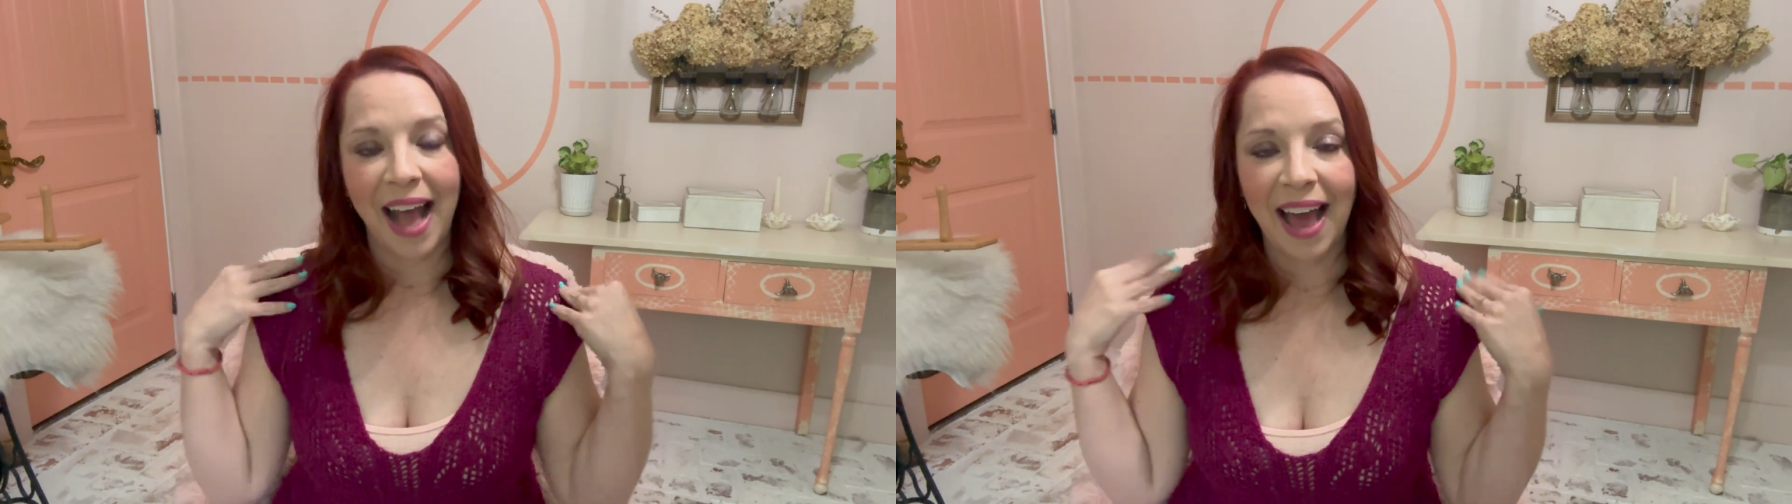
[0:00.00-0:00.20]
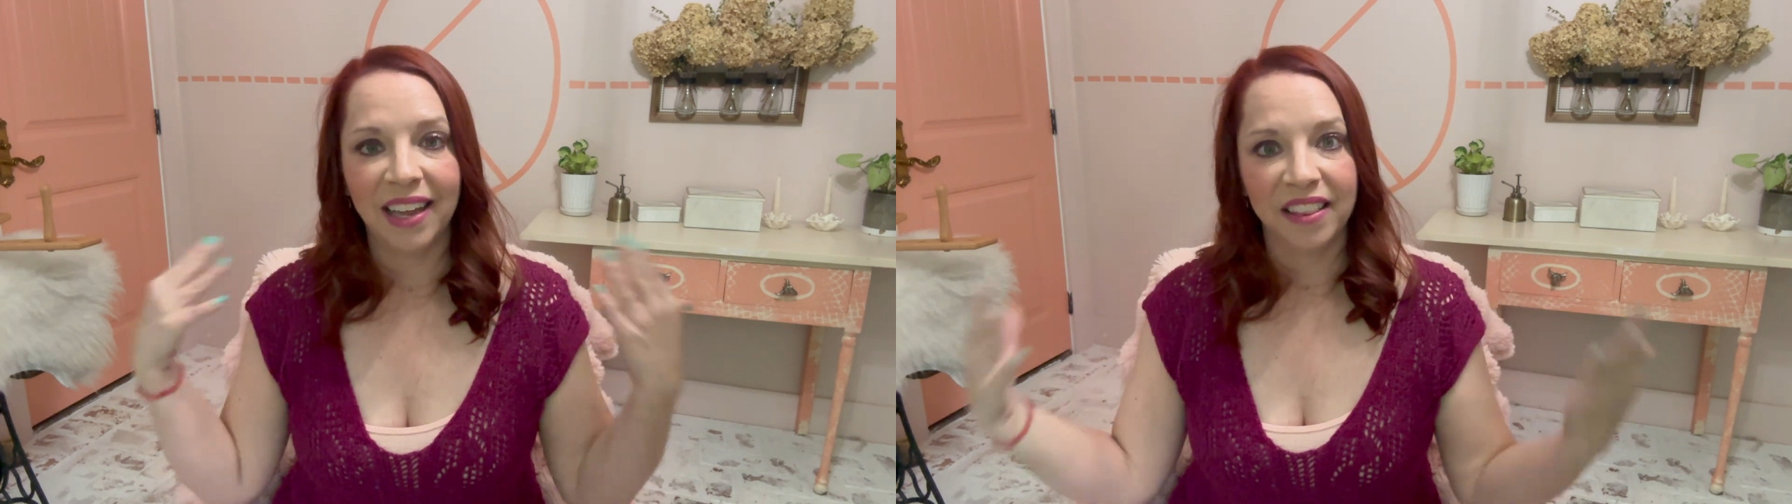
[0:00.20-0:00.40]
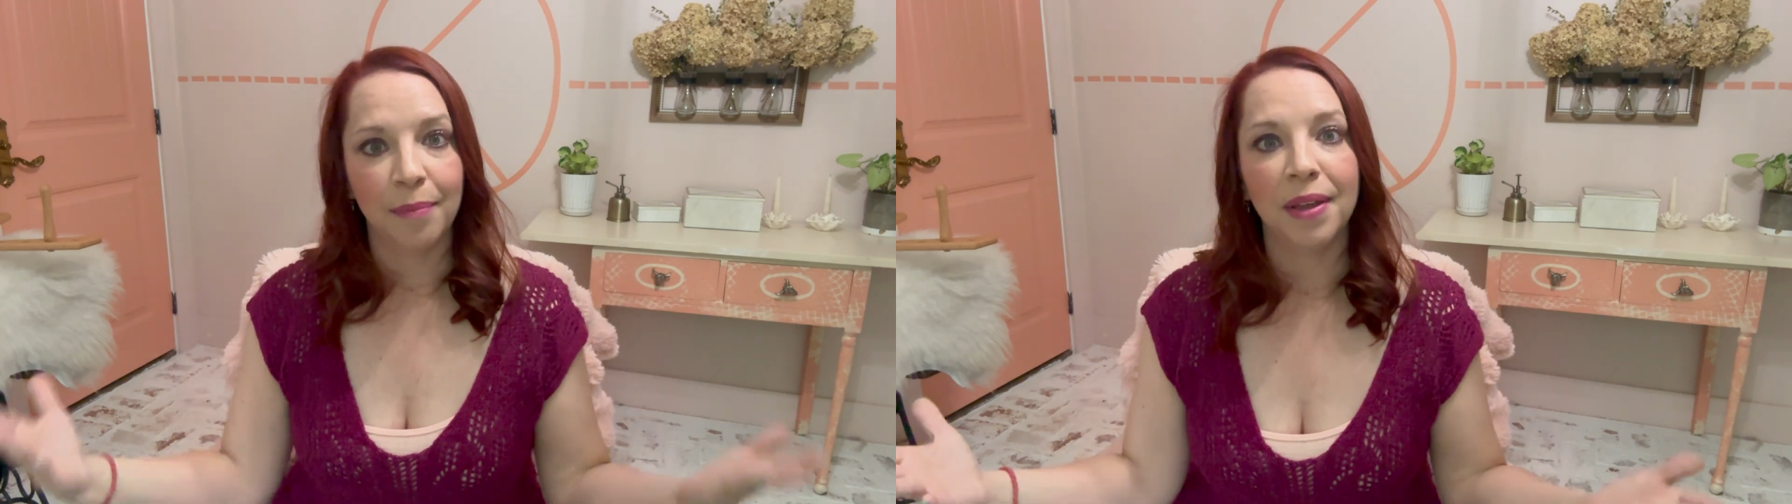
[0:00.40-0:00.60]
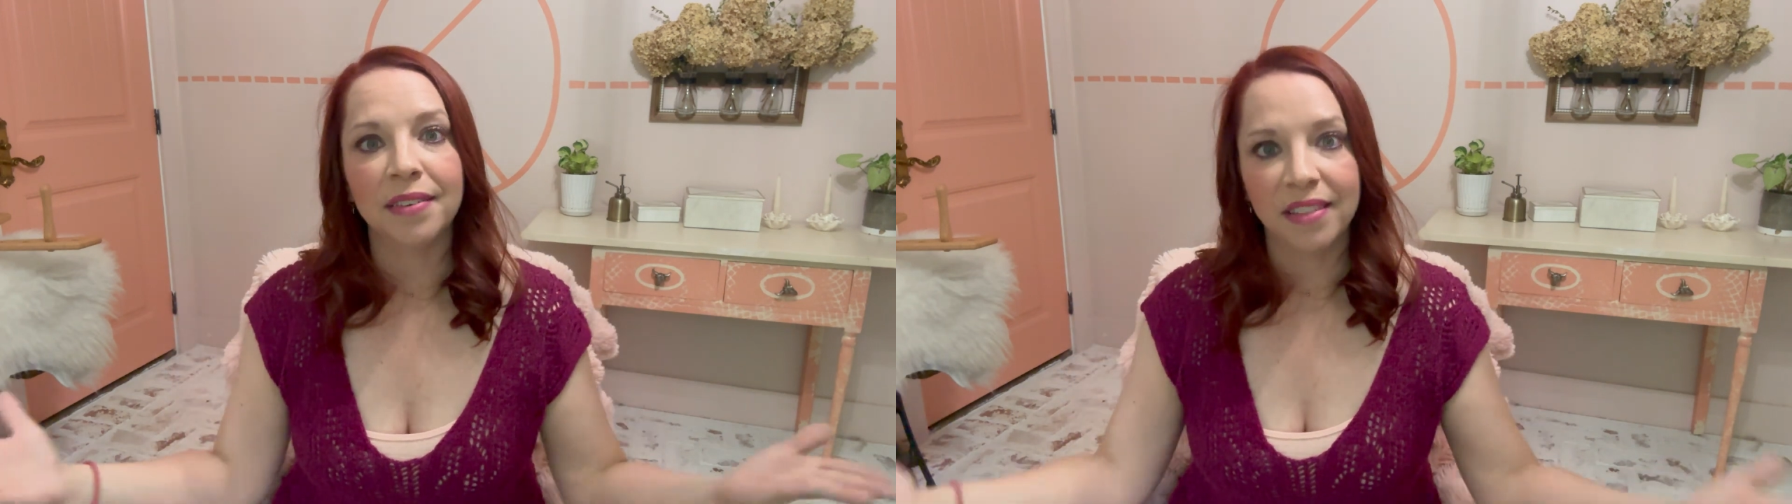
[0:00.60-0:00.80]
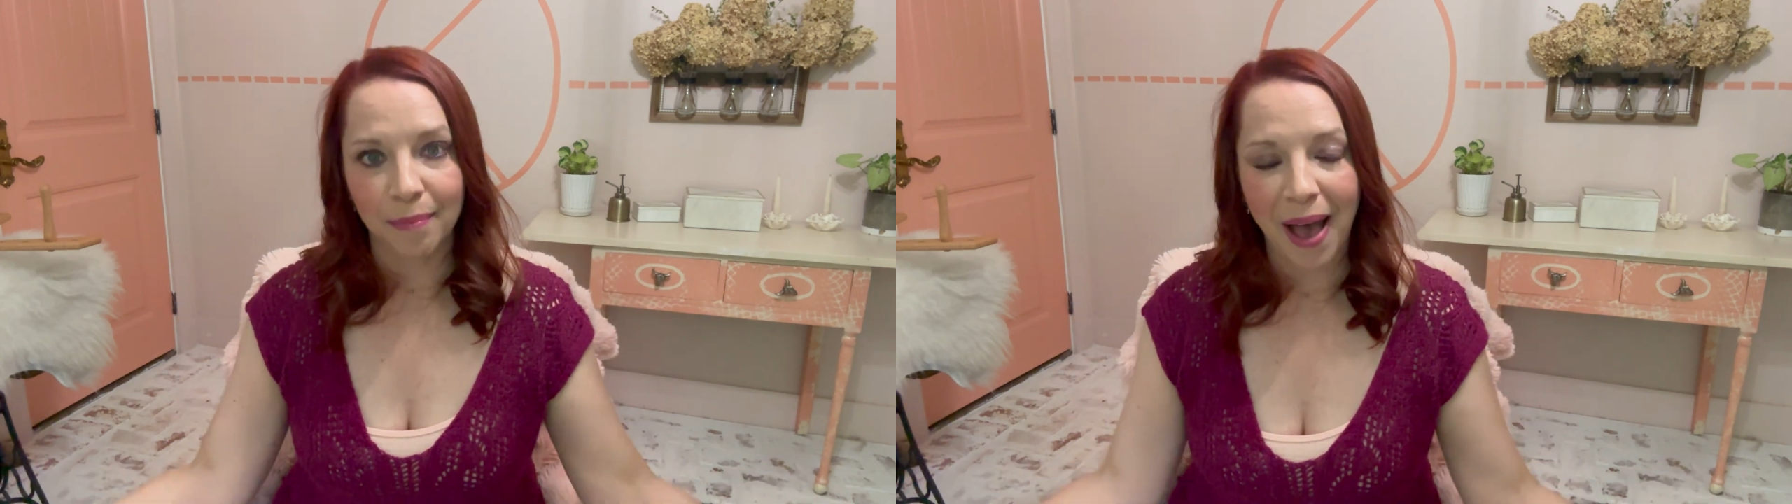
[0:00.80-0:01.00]
adding them
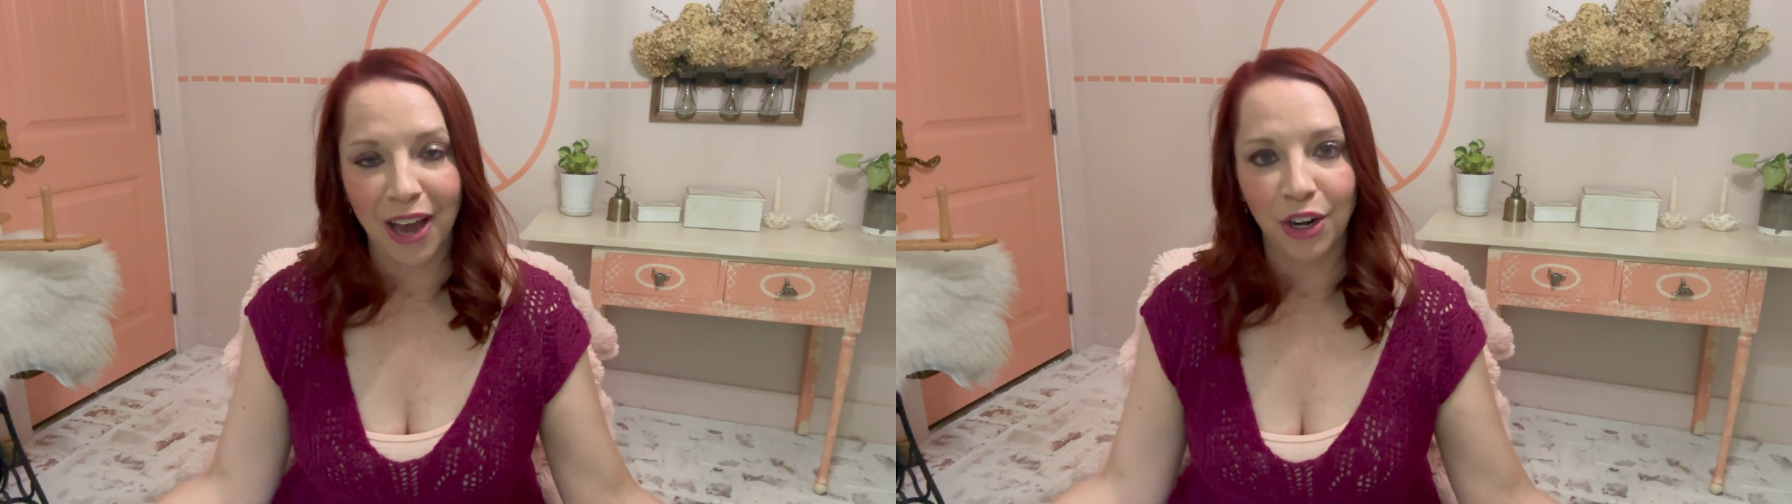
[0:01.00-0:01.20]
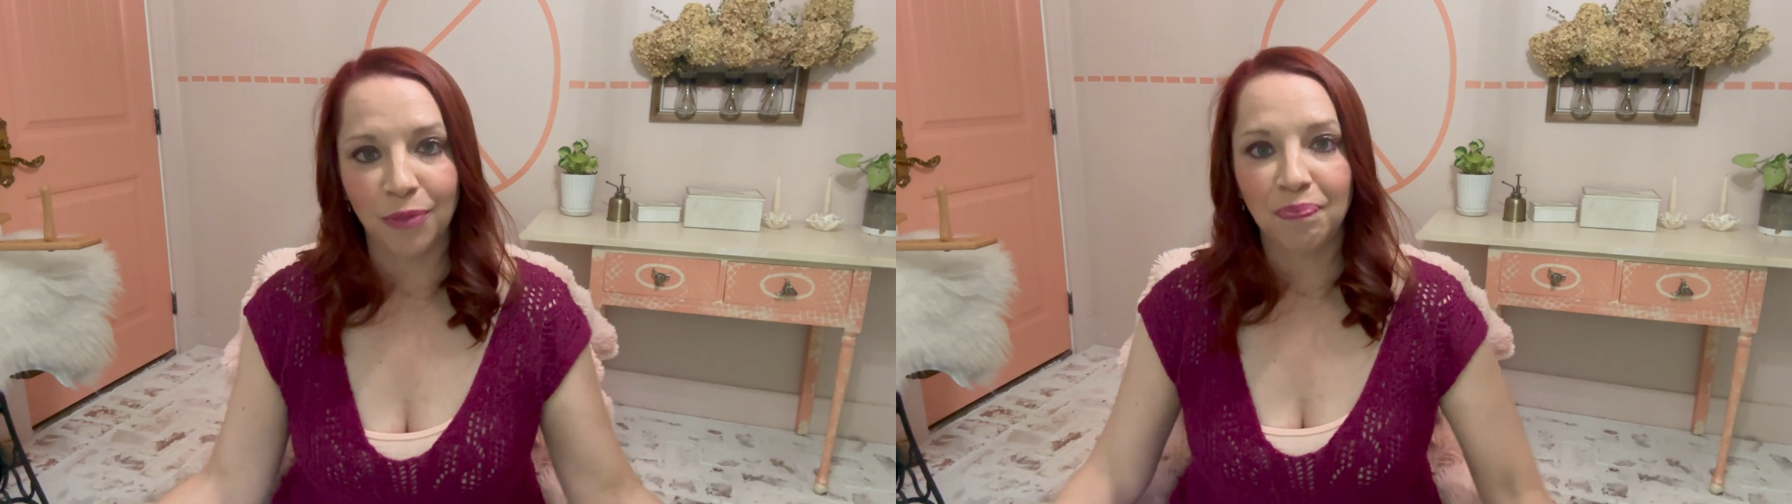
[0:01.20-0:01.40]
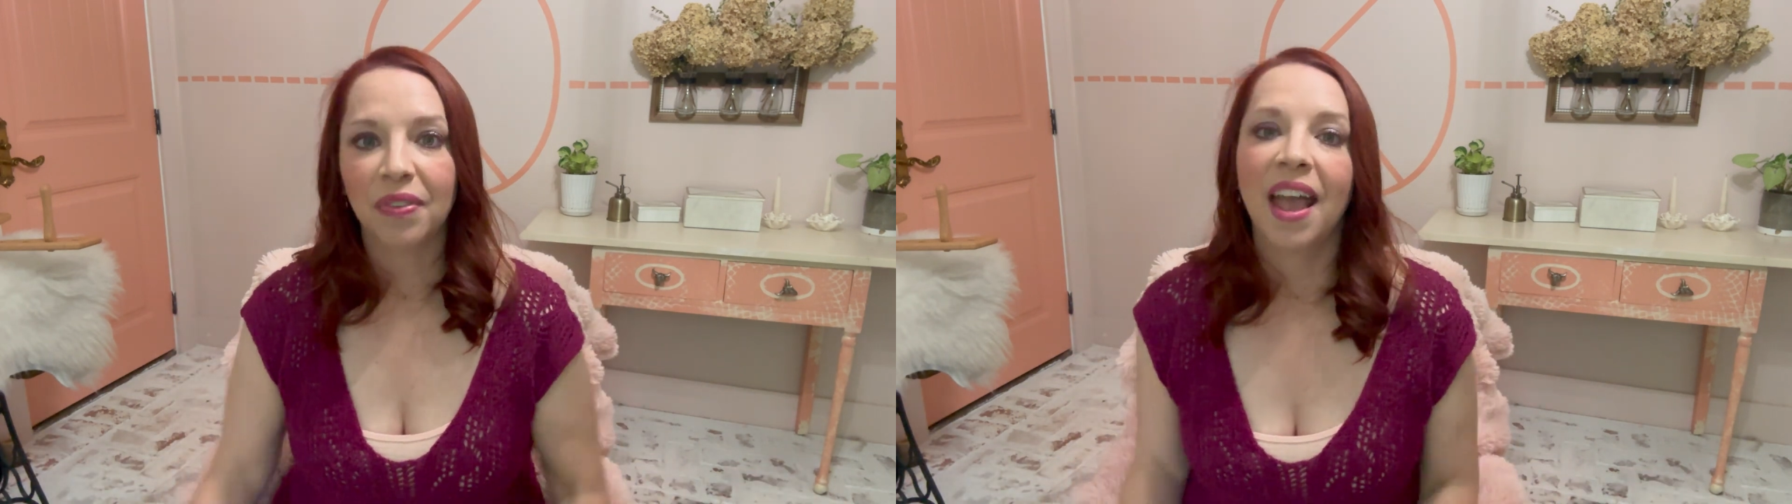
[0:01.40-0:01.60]
into the pattern.